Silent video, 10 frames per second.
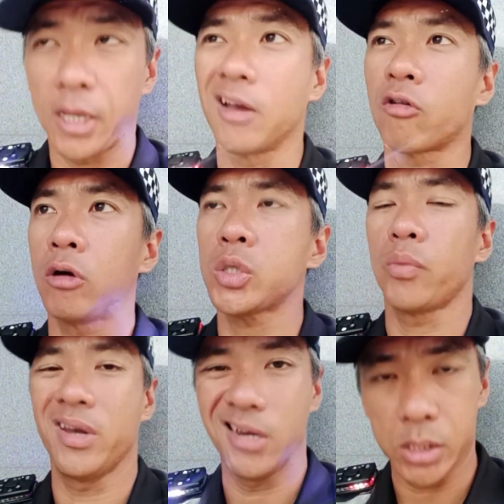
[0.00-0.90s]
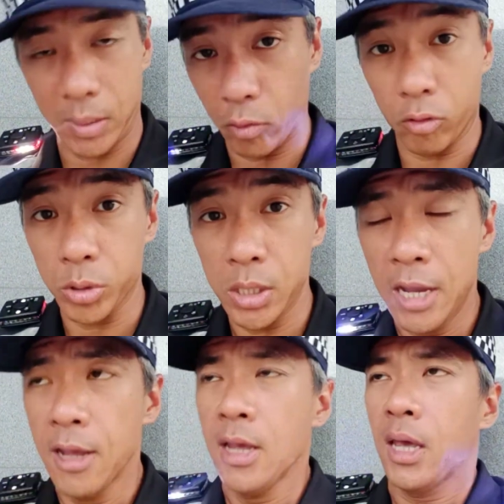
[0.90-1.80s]
and cross when it is time to cross.
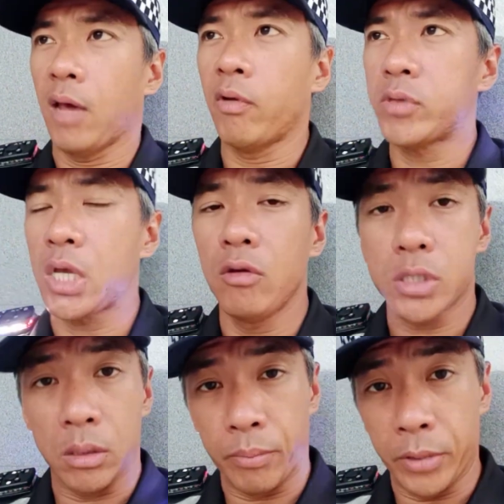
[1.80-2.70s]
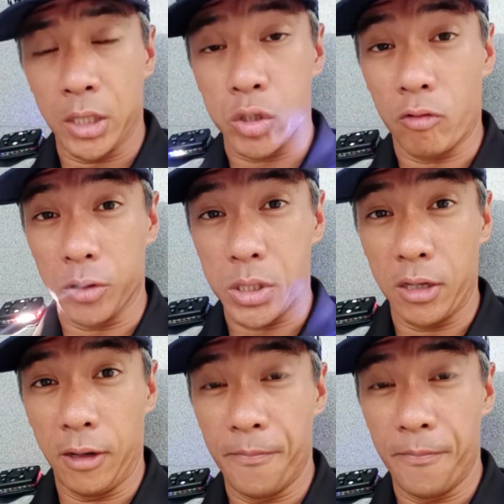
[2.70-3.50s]
And when we say use a pedestrian crossing,